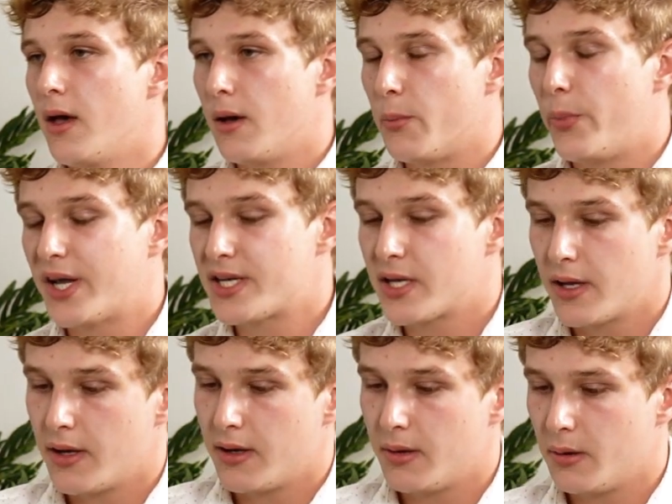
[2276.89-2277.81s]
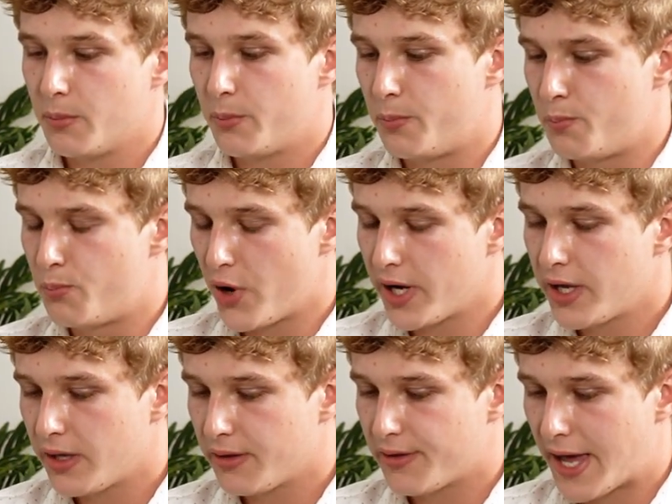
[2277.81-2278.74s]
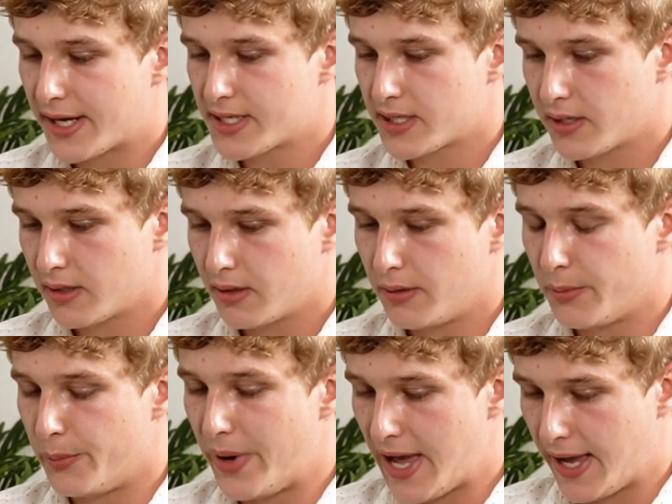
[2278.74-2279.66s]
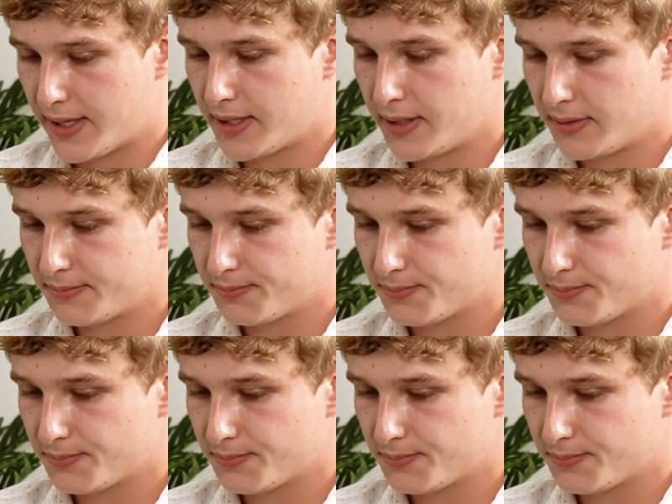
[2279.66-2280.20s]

But bringing that back,